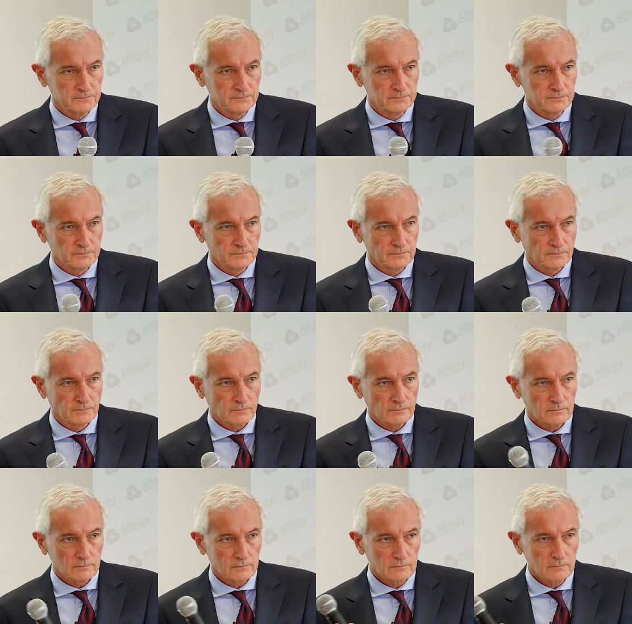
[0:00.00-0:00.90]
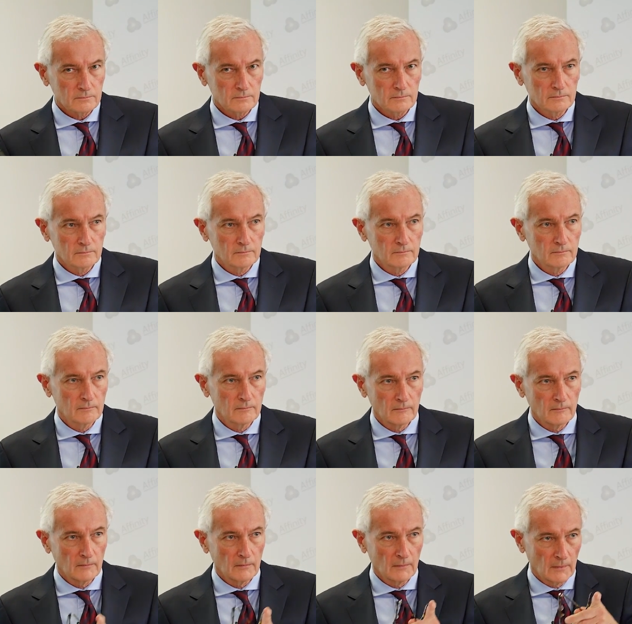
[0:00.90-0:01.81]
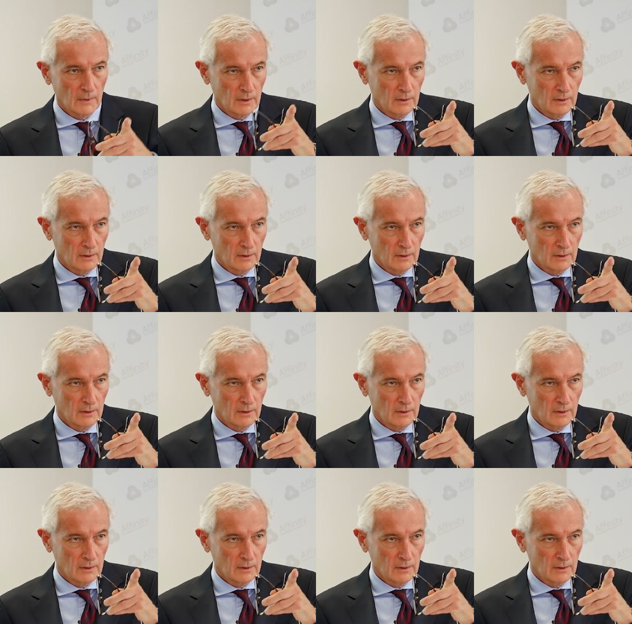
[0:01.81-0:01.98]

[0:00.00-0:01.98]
[no speech]